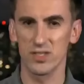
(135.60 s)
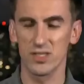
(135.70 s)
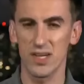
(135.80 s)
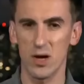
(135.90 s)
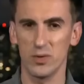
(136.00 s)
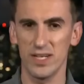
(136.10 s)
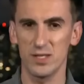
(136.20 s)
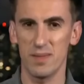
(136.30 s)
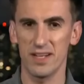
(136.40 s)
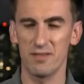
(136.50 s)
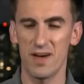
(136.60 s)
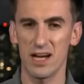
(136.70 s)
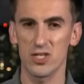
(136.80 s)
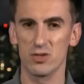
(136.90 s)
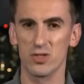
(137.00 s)
to the Taiwanese
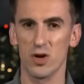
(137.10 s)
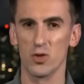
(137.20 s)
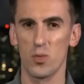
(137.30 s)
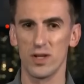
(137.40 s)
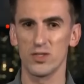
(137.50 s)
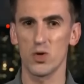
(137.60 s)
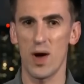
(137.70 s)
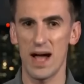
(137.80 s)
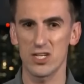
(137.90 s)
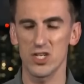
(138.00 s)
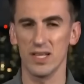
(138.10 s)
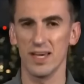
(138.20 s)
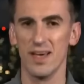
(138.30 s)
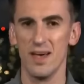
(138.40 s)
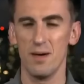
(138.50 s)
manufacturers, are the ones who
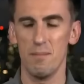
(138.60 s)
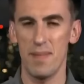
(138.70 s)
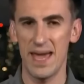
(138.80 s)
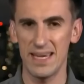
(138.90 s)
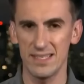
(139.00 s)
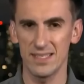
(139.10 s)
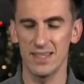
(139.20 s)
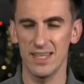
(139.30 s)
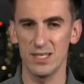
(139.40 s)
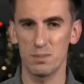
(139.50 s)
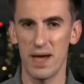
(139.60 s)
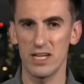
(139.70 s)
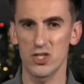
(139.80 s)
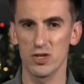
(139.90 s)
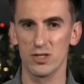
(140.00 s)
actually made these
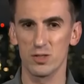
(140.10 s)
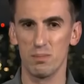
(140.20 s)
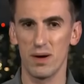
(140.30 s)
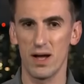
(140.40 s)
pagers.